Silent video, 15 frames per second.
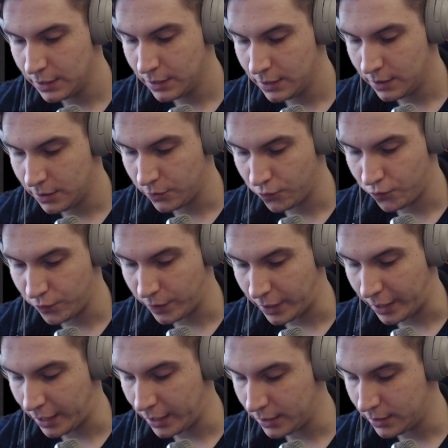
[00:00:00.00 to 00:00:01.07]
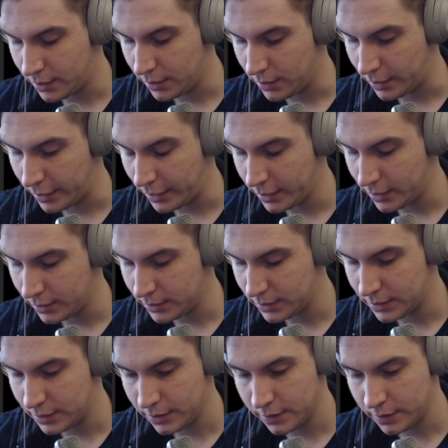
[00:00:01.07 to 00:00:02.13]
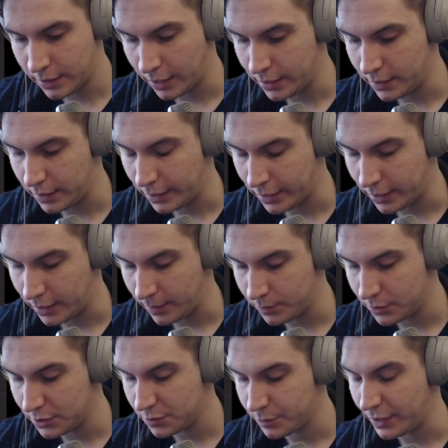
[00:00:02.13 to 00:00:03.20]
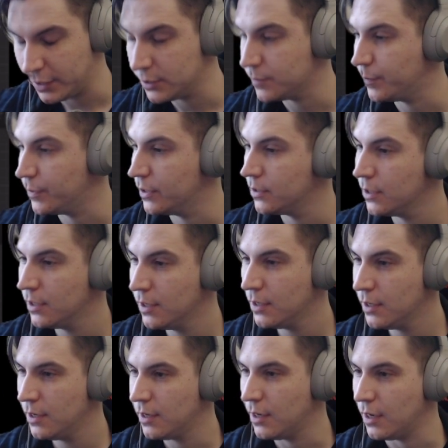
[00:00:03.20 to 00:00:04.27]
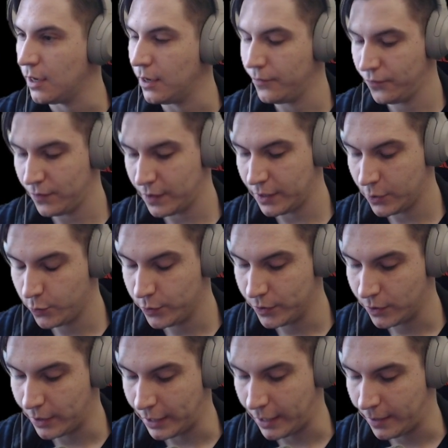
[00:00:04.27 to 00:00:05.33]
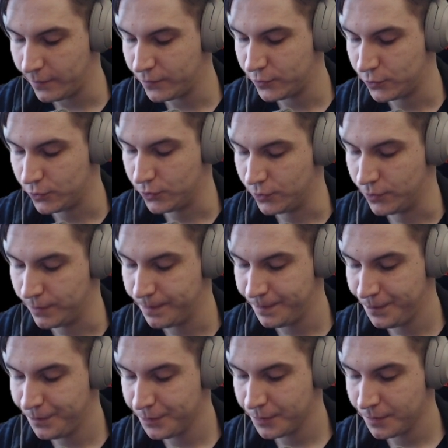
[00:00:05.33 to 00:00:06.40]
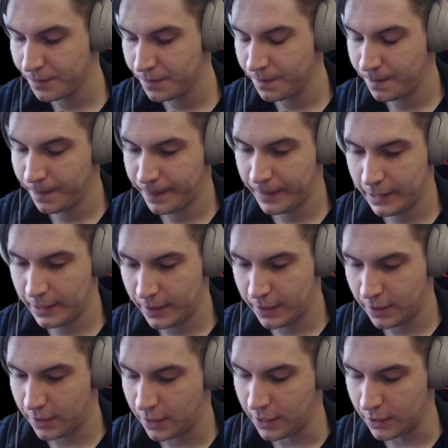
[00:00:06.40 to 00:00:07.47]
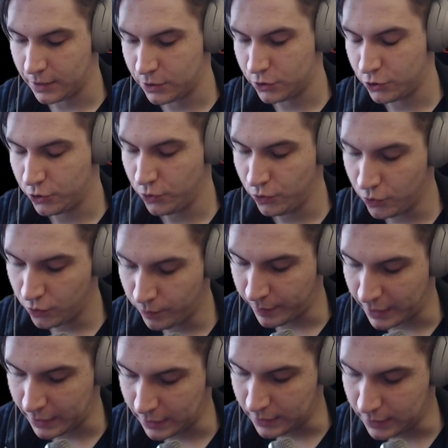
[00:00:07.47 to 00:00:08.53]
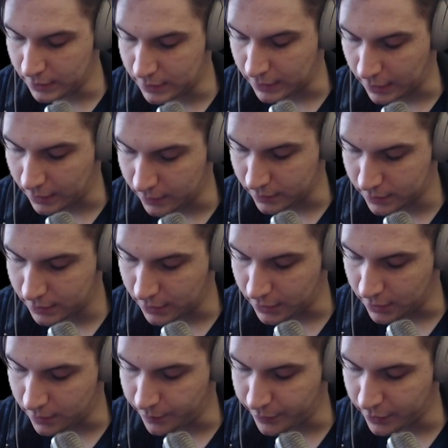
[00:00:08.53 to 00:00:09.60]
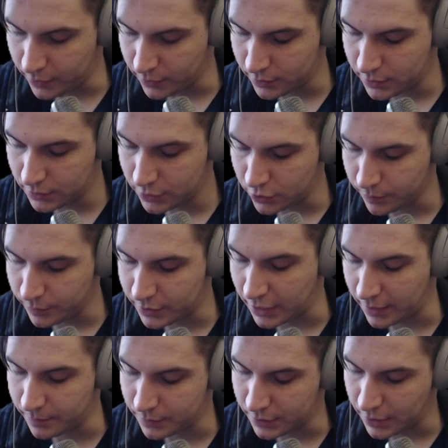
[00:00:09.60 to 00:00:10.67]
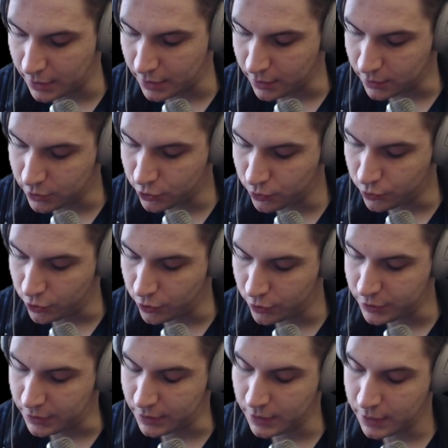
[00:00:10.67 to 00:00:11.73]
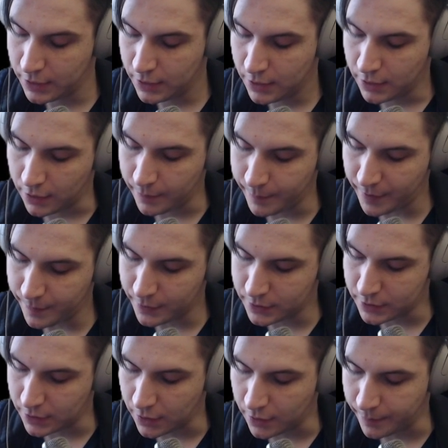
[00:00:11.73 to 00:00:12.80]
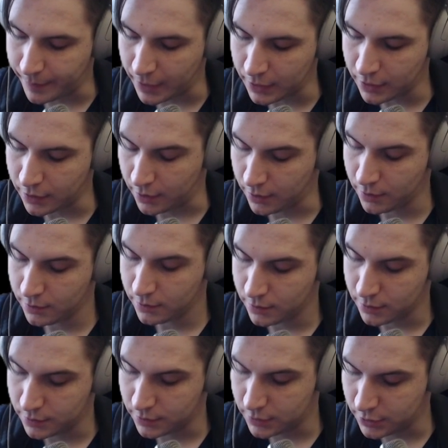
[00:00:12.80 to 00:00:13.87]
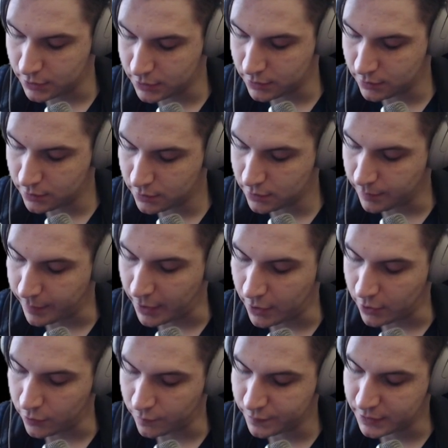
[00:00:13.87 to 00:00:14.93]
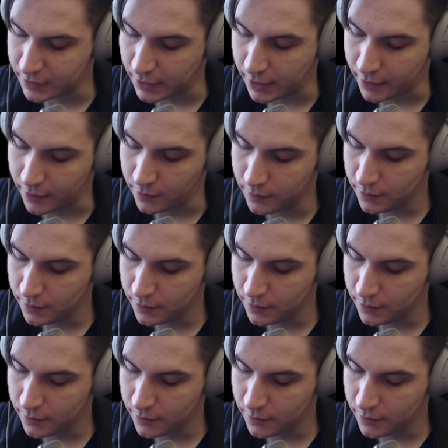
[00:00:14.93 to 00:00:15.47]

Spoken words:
If we add the leg, it's still kind of like an empty space, but I feel like we don't have to get too many details here, because it's sometimes getting too dirty. And maybe it's not a bad thing, it's just the matter of style.